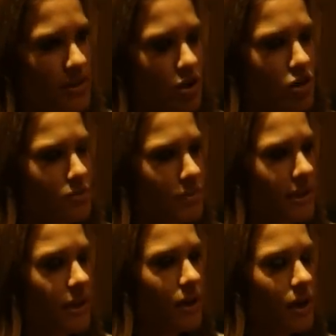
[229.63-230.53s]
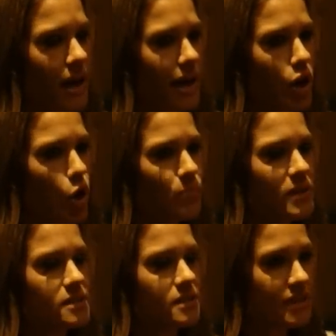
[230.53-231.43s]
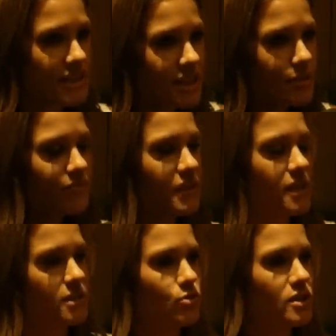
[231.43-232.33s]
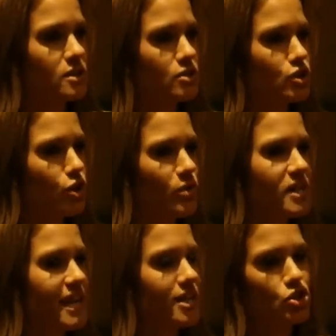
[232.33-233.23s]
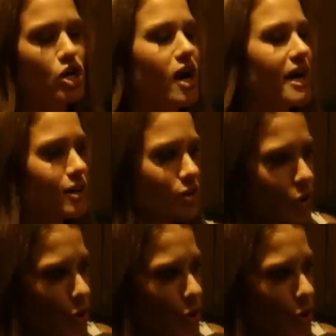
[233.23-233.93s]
That's awesome, and I hope they keep feeding it to us because, you know, we can't shine